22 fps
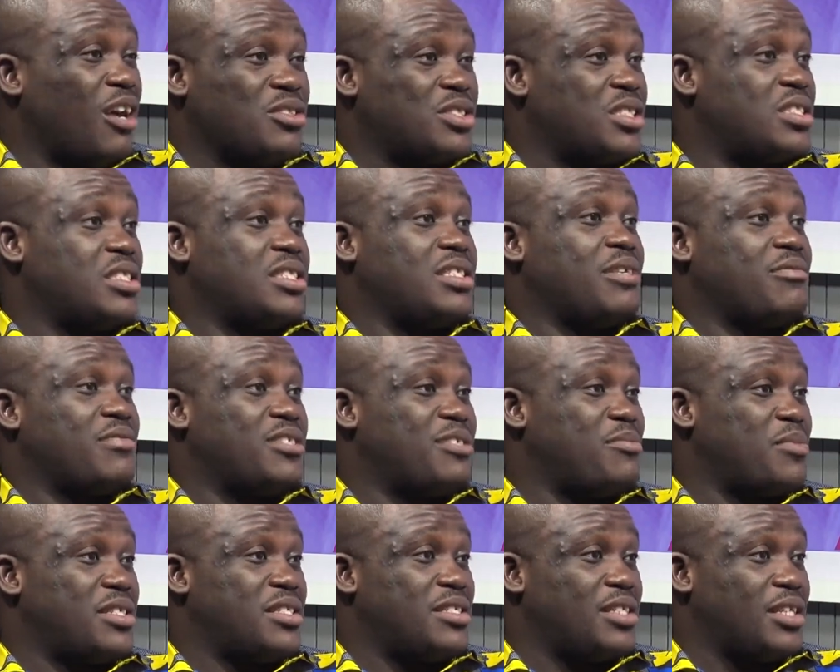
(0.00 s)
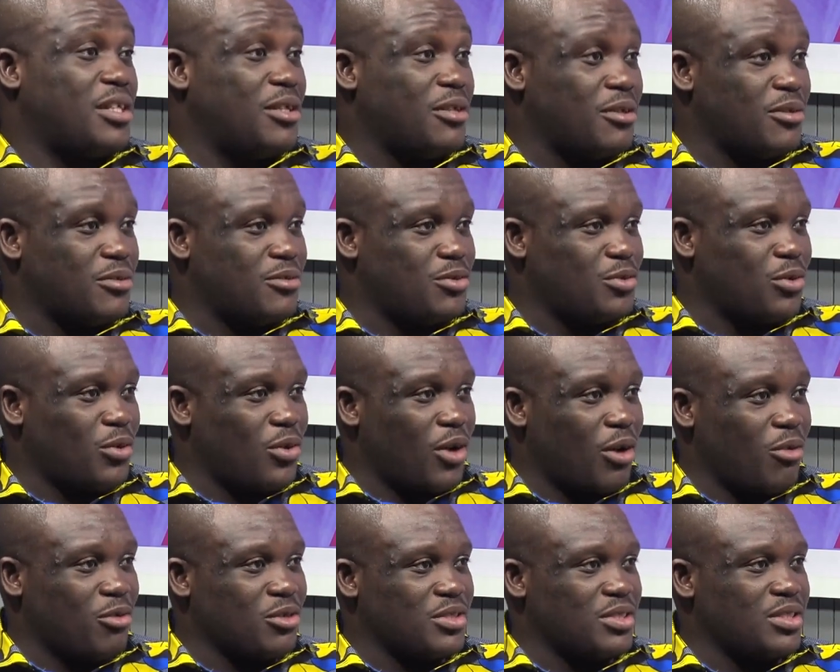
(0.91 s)
I was just a service personnel. So
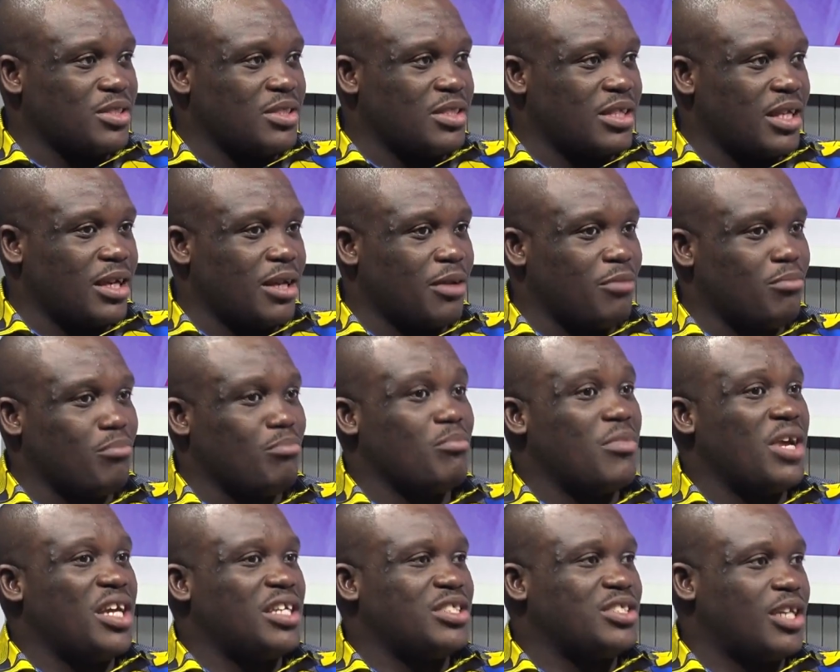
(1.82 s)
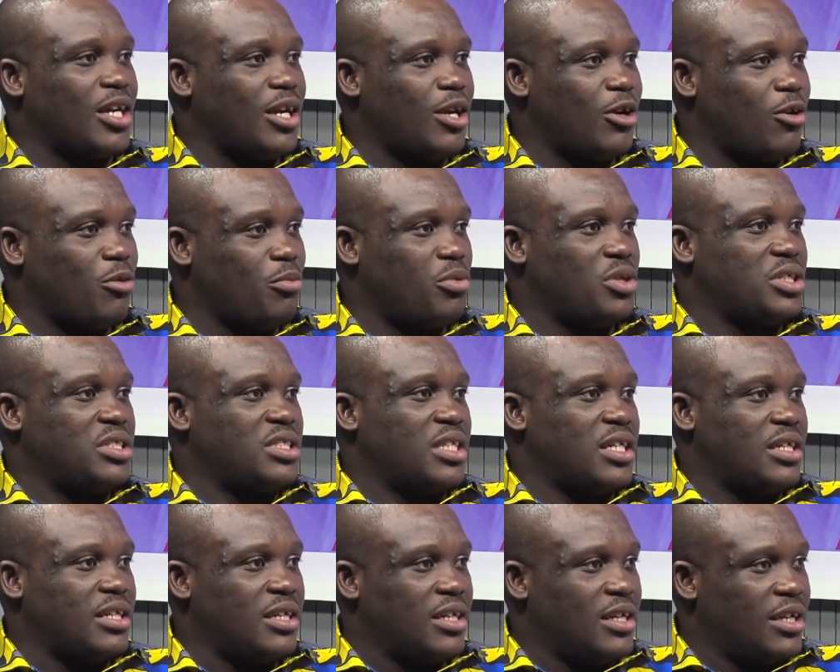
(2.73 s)
I wasn't a major
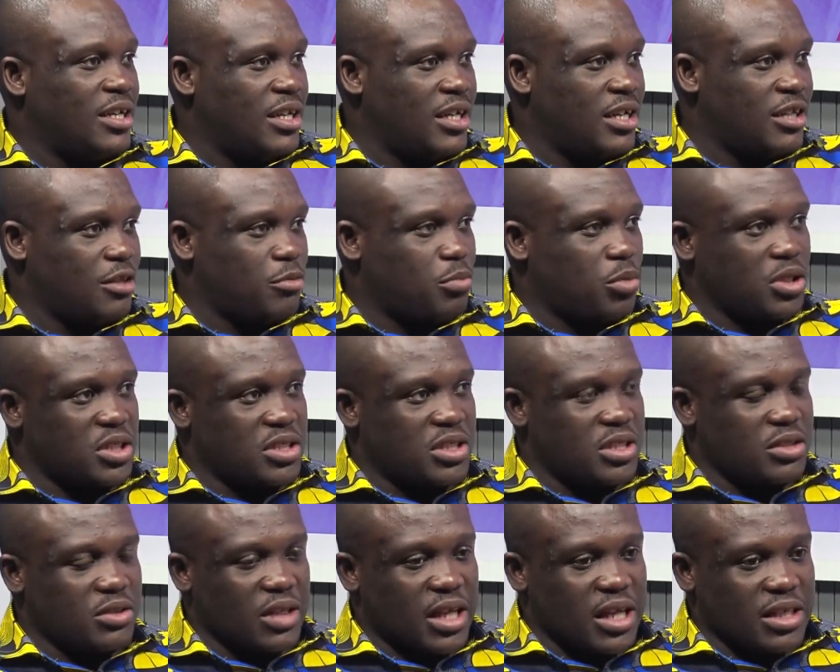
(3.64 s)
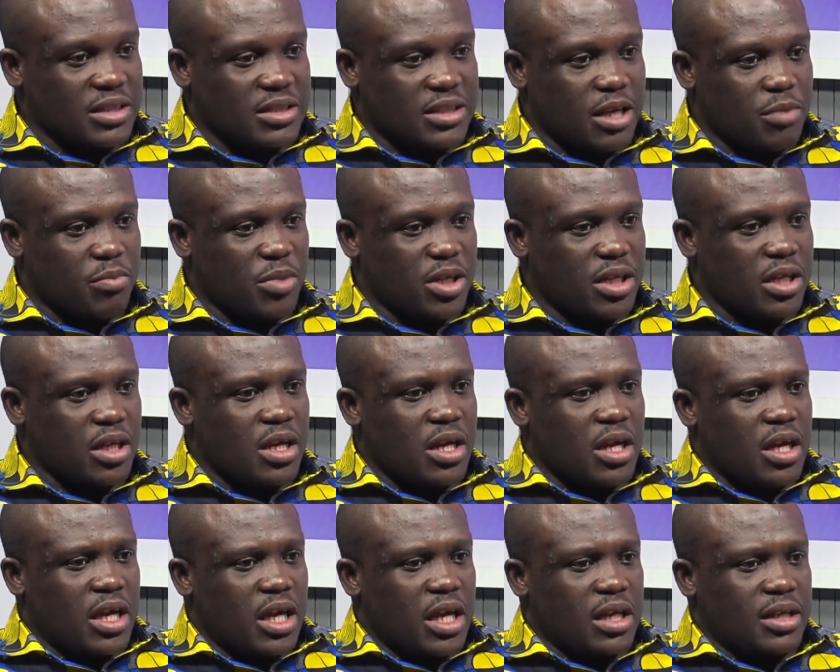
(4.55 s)
operator in the political landscape. But
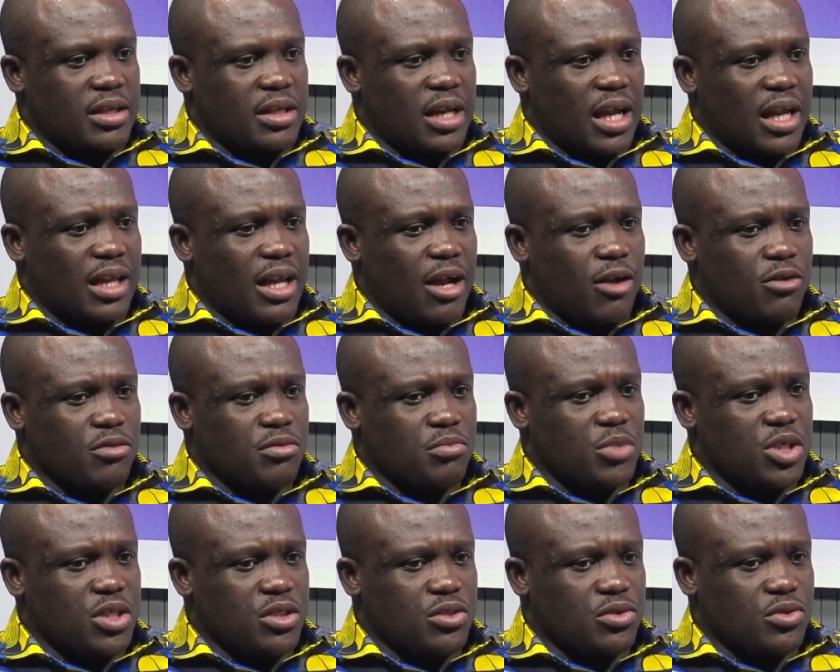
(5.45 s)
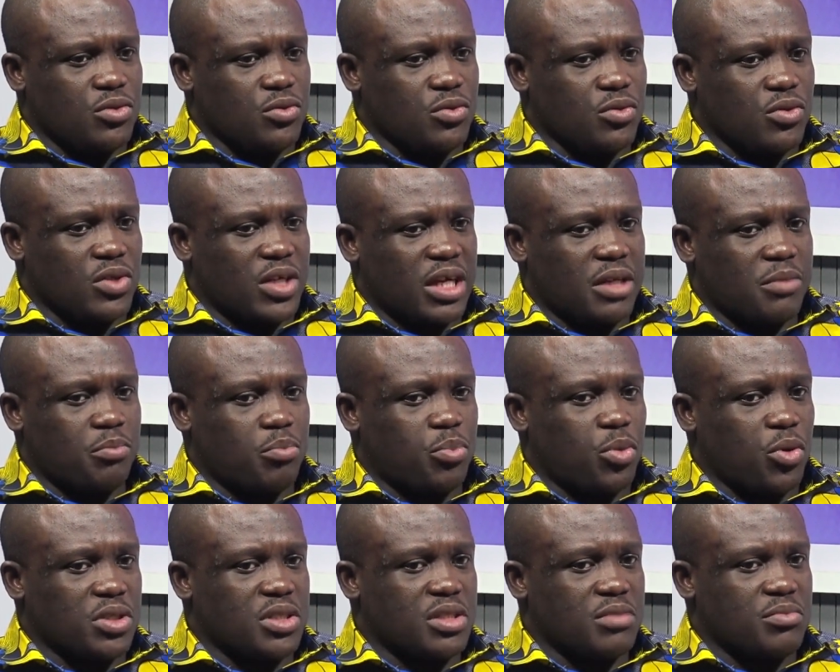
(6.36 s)
it allowed me to get
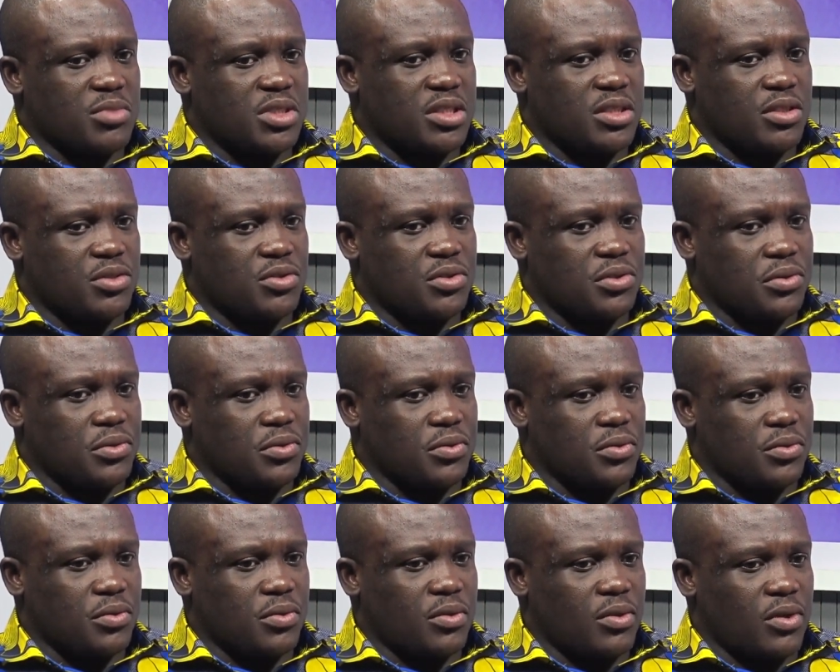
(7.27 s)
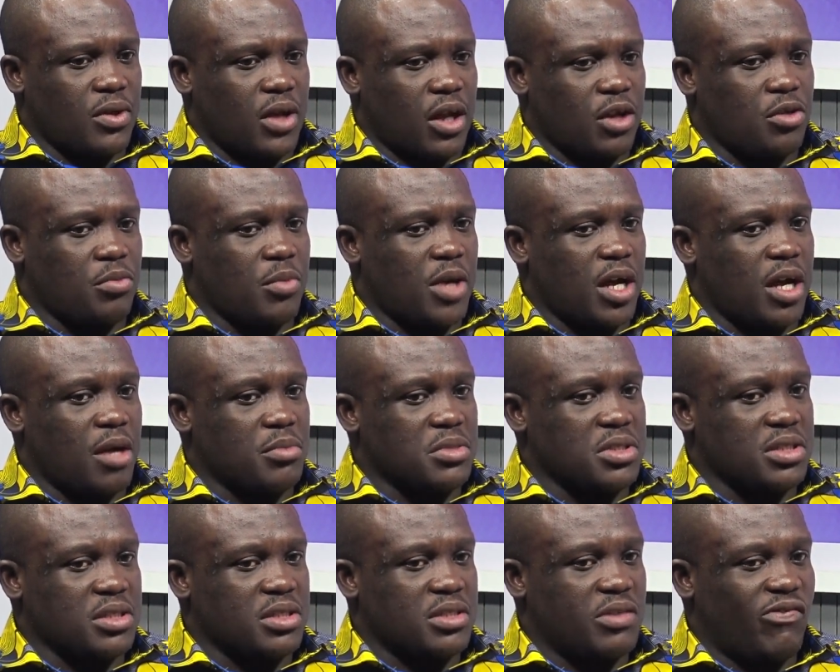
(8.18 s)
proximity to Aliu
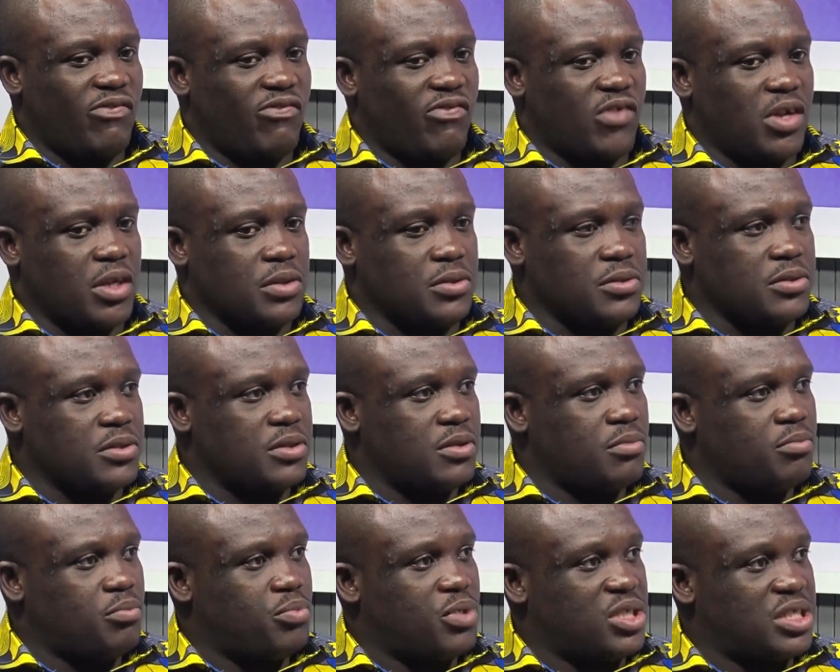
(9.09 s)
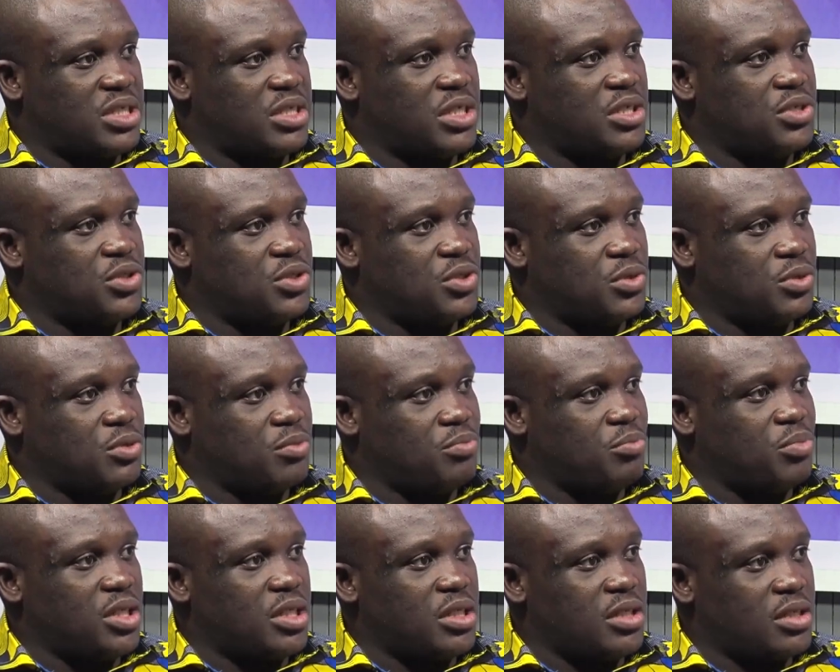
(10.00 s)
Mahama's failed presidential
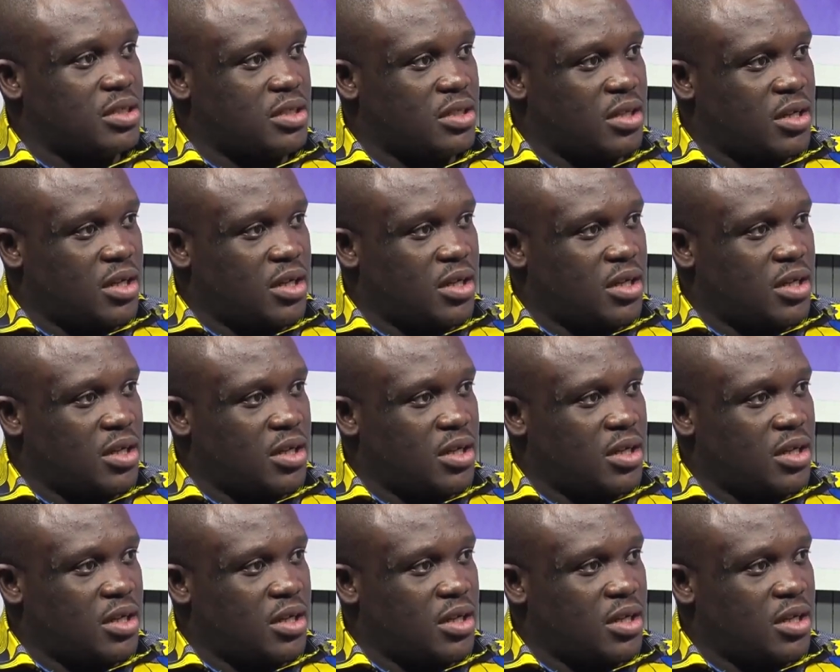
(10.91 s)
bid